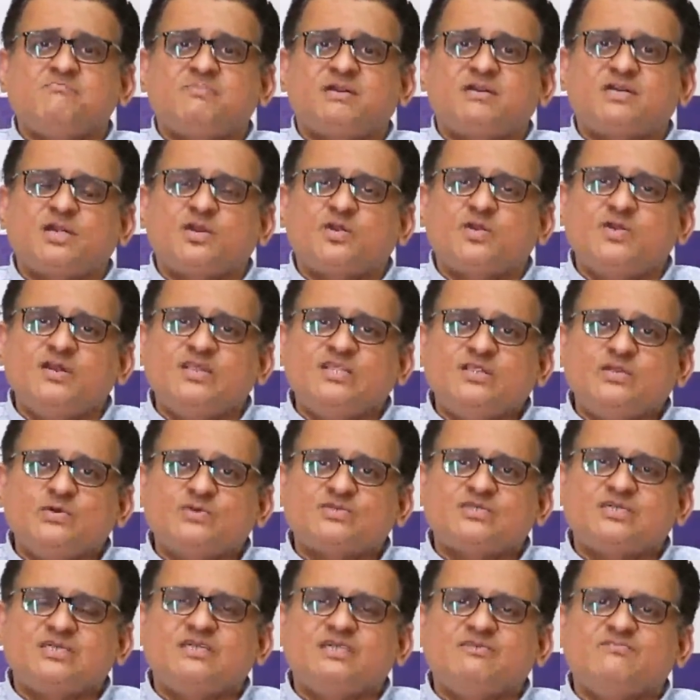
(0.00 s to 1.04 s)
particularly
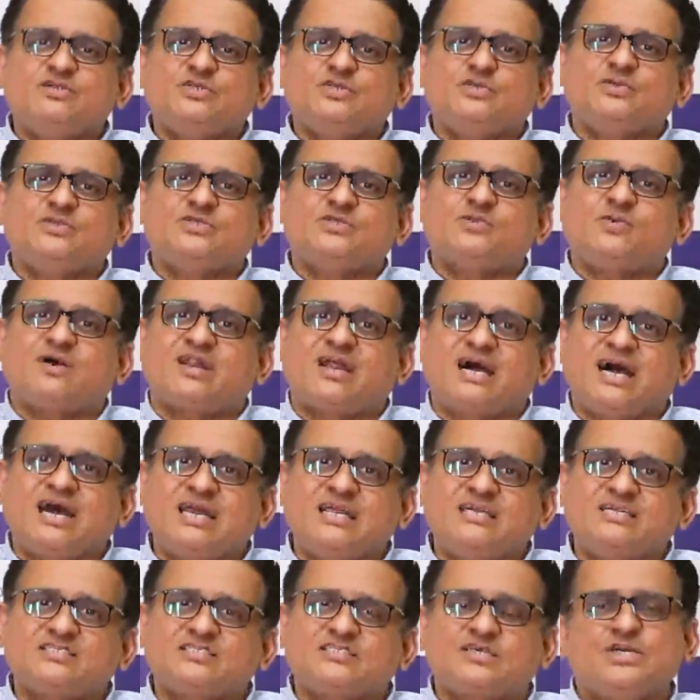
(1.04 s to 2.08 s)
those individuals who are high
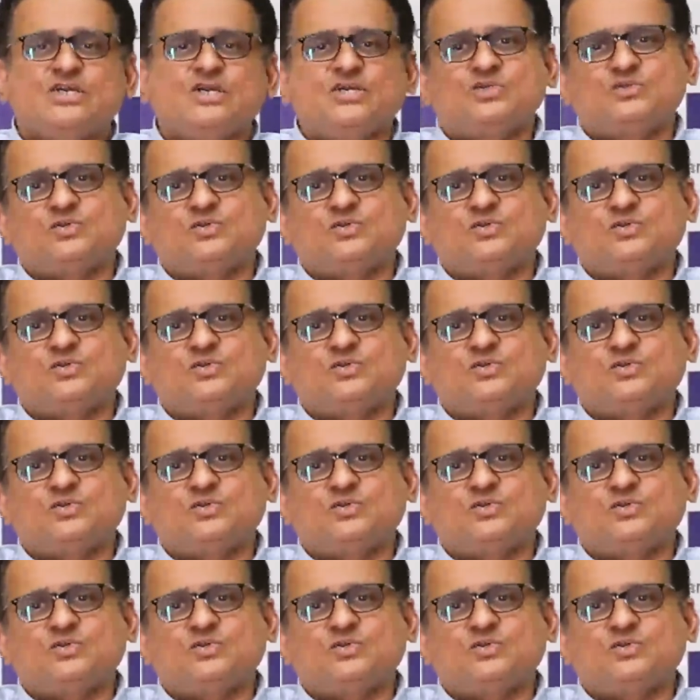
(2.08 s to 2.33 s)
risk